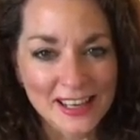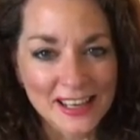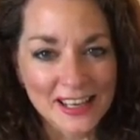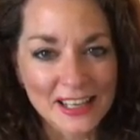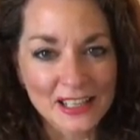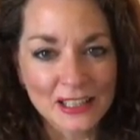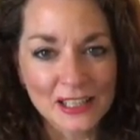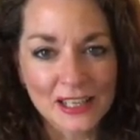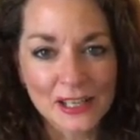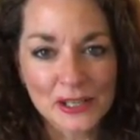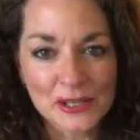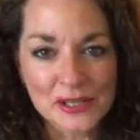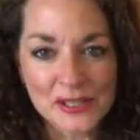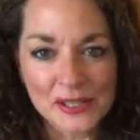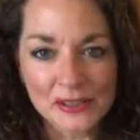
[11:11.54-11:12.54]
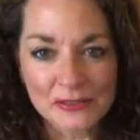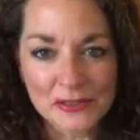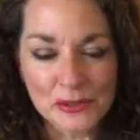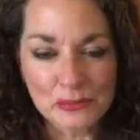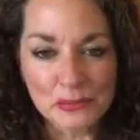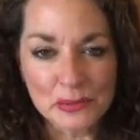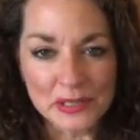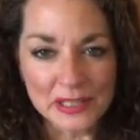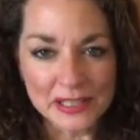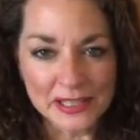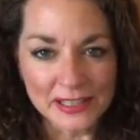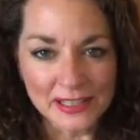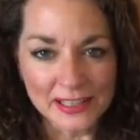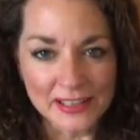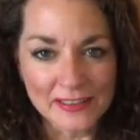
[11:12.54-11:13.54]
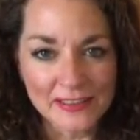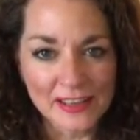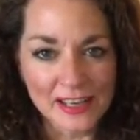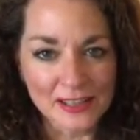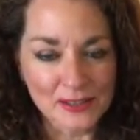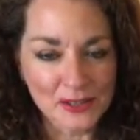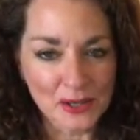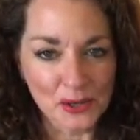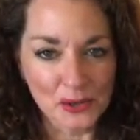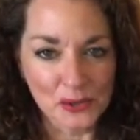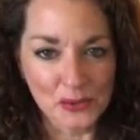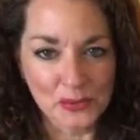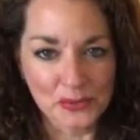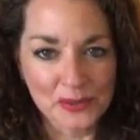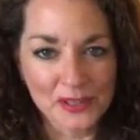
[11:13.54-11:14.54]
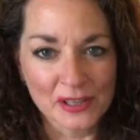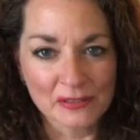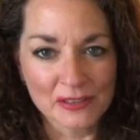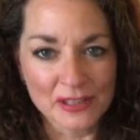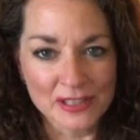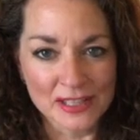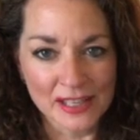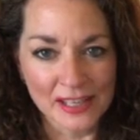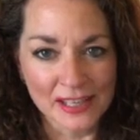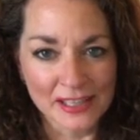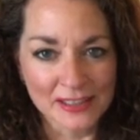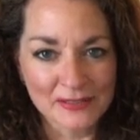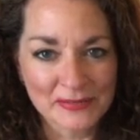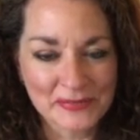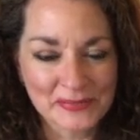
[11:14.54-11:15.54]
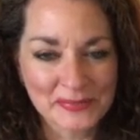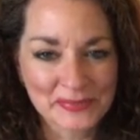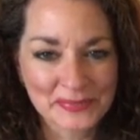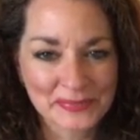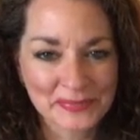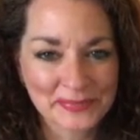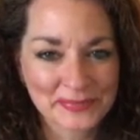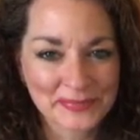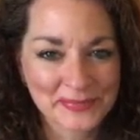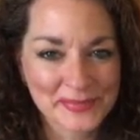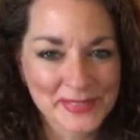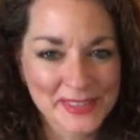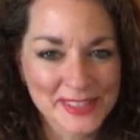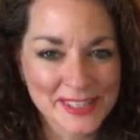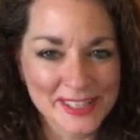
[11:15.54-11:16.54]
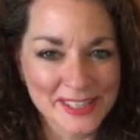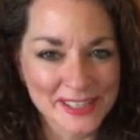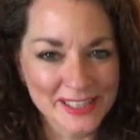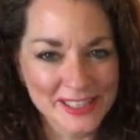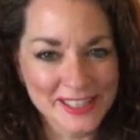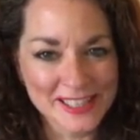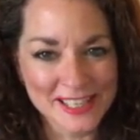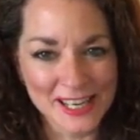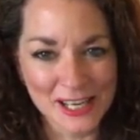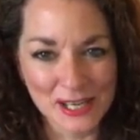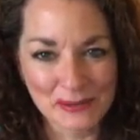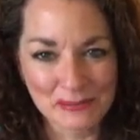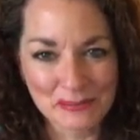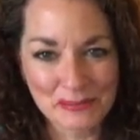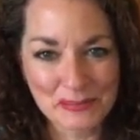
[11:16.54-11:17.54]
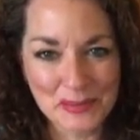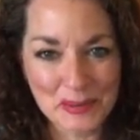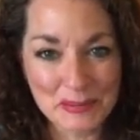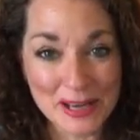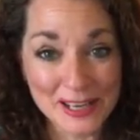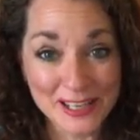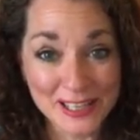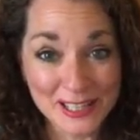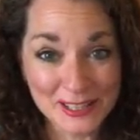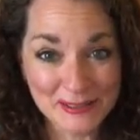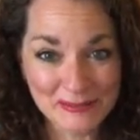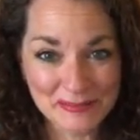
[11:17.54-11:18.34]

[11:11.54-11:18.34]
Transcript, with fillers: and allow yourself to be in that tone of the day. See you next time. Bye bye.